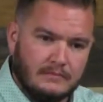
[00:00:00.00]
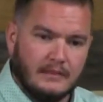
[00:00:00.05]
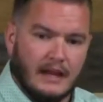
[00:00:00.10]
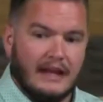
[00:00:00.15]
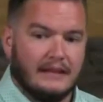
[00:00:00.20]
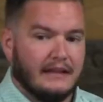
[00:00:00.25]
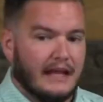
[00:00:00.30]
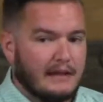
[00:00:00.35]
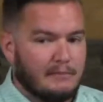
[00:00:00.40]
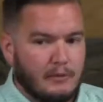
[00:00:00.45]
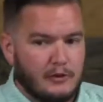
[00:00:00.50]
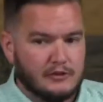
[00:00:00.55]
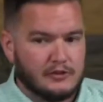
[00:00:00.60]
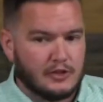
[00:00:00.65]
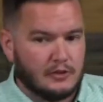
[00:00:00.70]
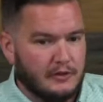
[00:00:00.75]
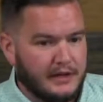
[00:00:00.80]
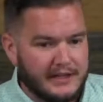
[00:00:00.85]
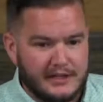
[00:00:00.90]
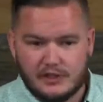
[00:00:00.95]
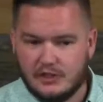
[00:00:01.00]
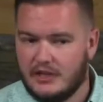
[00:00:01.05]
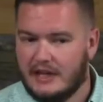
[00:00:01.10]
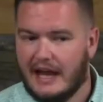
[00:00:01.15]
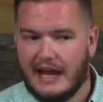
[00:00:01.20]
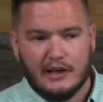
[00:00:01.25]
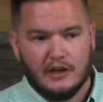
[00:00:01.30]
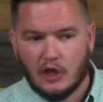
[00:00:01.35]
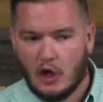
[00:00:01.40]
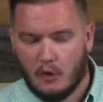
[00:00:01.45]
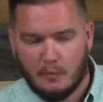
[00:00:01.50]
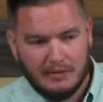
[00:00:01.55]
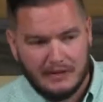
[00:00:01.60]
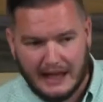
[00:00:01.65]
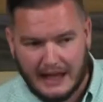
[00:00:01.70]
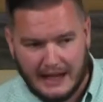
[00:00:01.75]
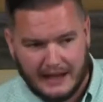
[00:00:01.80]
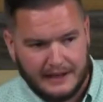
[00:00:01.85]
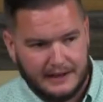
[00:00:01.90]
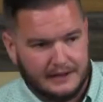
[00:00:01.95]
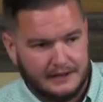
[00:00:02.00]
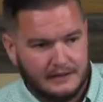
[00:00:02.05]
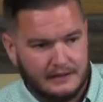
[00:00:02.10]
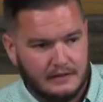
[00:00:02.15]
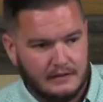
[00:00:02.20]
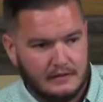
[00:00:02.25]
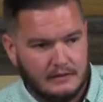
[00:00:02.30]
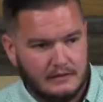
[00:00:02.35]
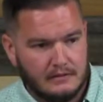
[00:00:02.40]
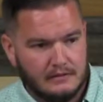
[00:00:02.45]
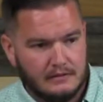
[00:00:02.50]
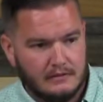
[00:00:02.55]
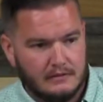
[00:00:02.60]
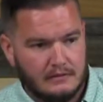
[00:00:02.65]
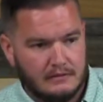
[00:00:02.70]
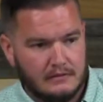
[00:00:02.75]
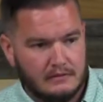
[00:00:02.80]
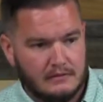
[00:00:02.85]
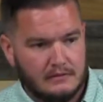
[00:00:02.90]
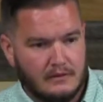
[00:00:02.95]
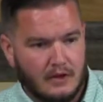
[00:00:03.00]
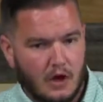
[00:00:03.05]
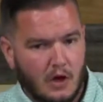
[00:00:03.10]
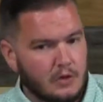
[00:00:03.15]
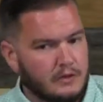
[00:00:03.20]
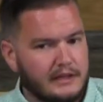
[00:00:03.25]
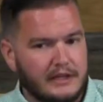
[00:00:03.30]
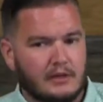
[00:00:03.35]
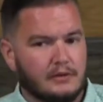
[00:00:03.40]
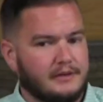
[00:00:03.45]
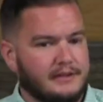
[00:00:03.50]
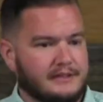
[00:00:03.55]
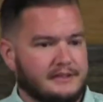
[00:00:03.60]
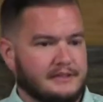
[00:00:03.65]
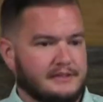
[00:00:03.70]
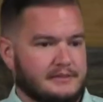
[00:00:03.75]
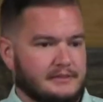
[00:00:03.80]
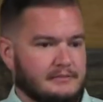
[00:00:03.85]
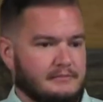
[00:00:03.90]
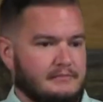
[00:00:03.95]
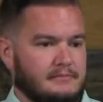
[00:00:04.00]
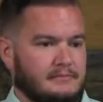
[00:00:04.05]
And like most critics, she had no plan, only criticism.